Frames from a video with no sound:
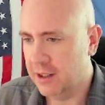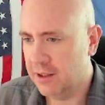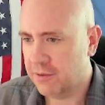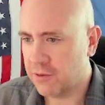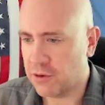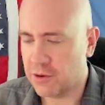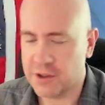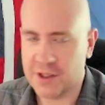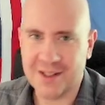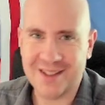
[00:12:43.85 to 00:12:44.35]
Of
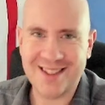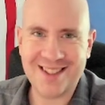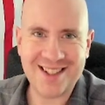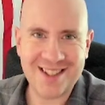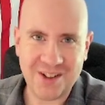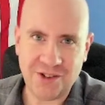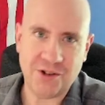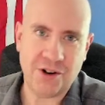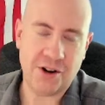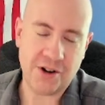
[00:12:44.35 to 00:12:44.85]
course, it's
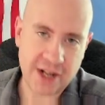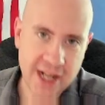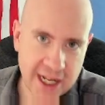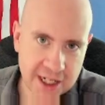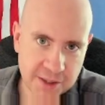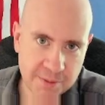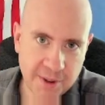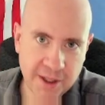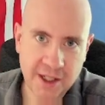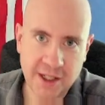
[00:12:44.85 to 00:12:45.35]
still our
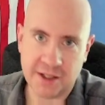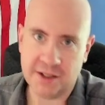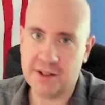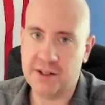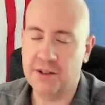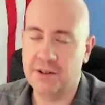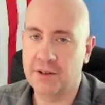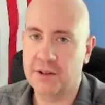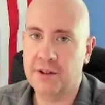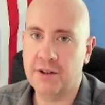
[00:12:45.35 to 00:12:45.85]
tax money. It
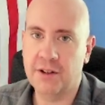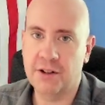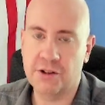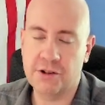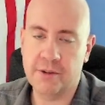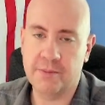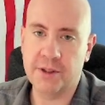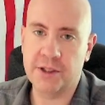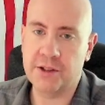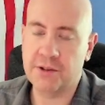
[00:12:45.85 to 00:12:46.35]
still
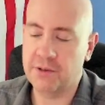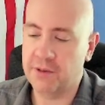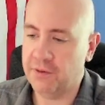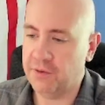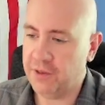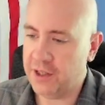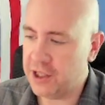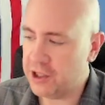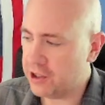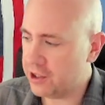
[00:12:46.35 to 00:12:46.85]
contributes to
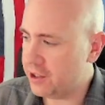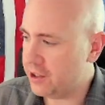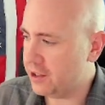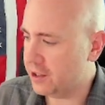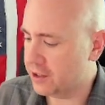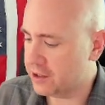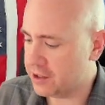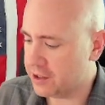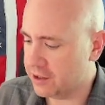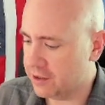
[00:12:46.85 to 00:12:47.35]
inflation.
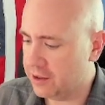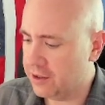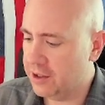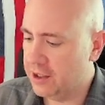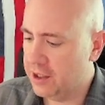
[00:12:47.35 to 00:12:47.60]
It's still...